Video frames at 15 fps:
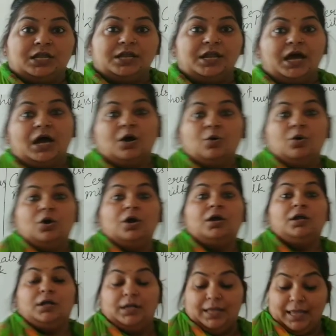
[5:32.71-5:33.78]
Now
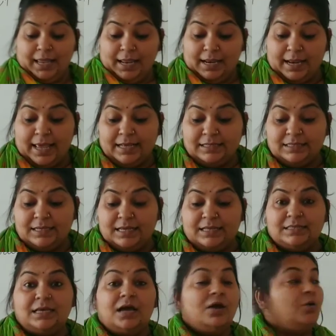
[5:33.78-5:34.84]
next
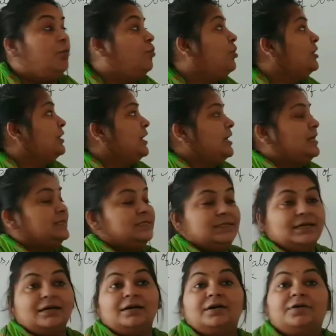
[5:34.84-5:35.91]
is what is
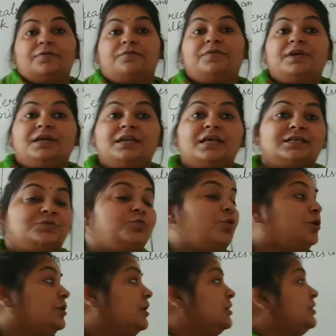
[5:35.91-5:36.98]
the weakness?
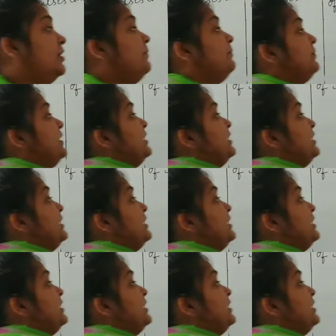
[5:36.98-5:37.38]
What are the